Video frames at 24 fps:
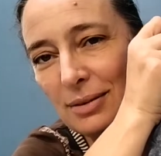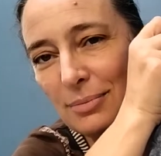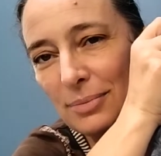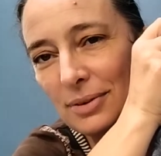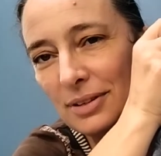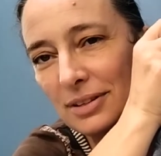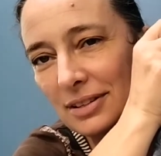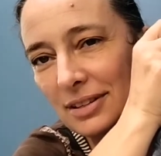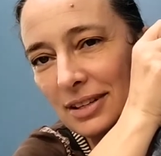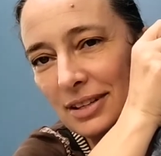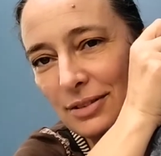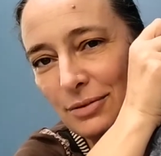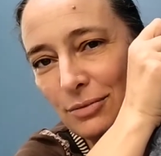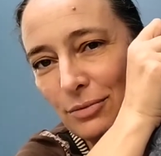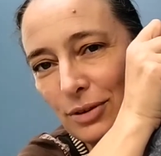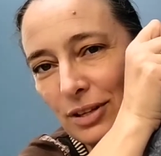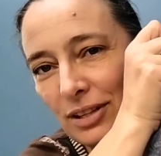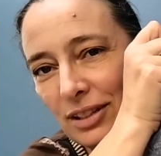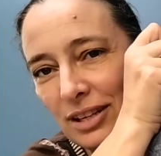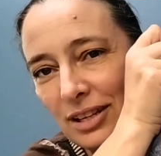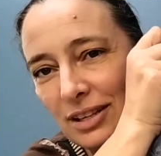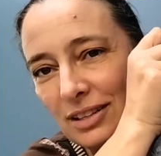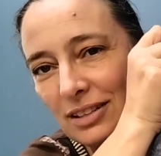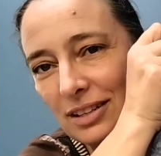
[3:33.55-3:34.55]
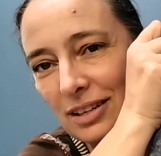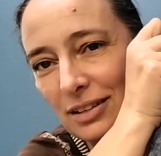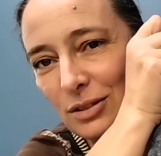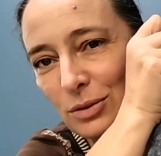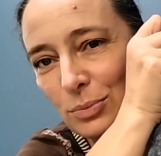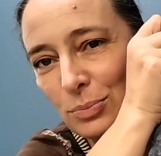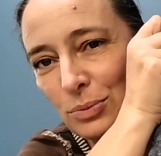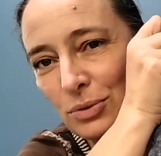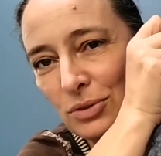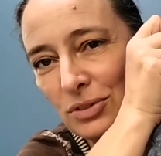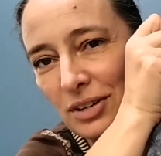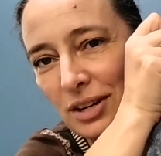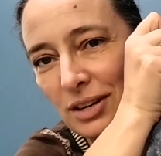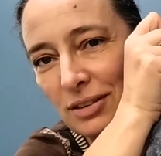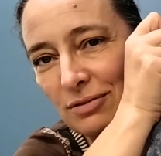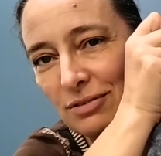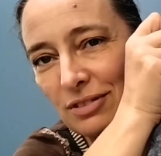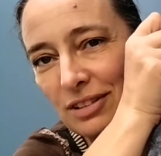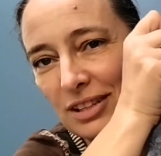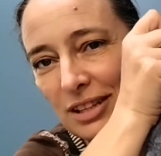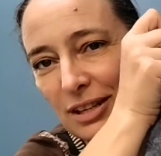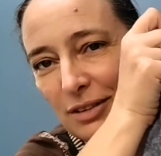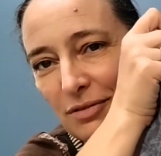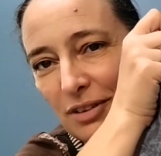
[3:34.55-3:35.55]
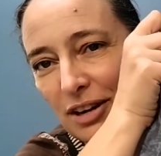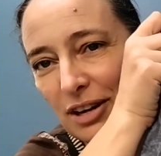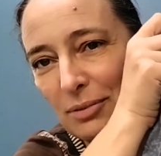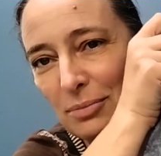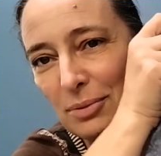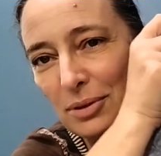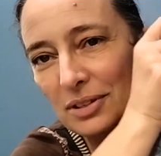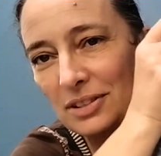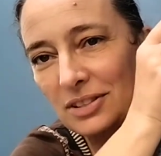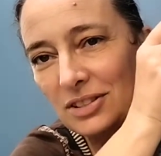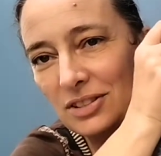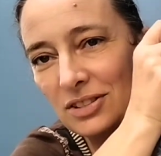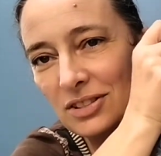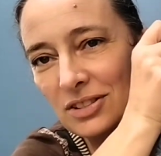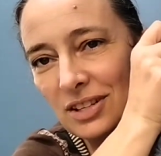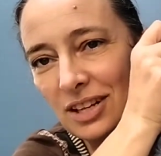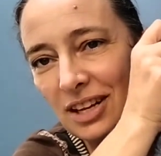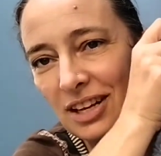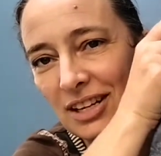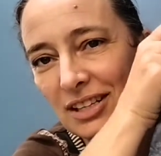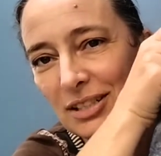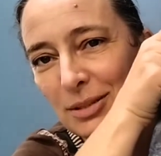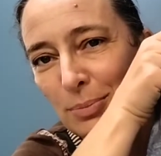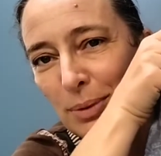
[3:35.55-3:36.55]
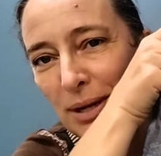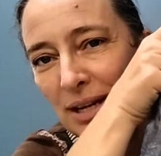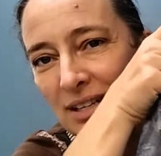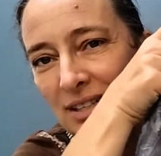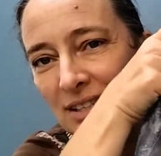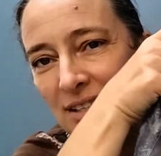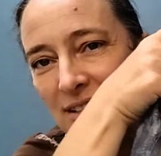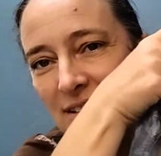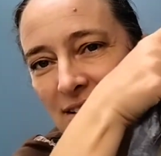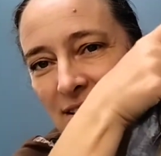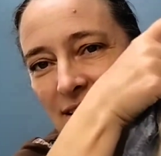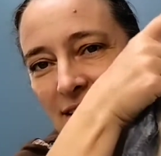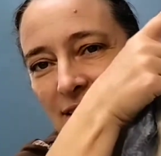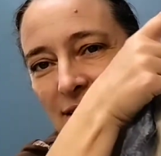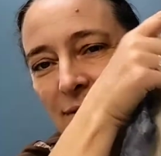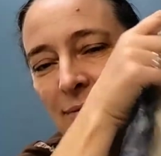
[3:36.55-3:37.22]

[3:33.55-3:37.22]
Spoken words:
but it really does present really vibrant, just like his paintings did.